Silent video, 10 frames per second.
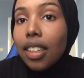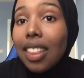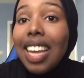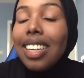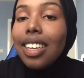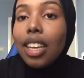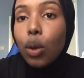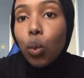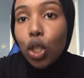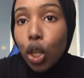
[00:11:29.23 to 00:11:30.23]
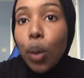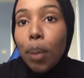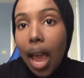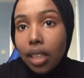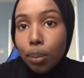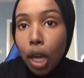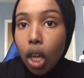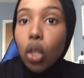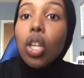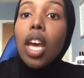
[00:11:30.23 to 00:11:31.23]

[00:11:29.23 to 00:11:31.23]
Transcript: Then we took back the bottle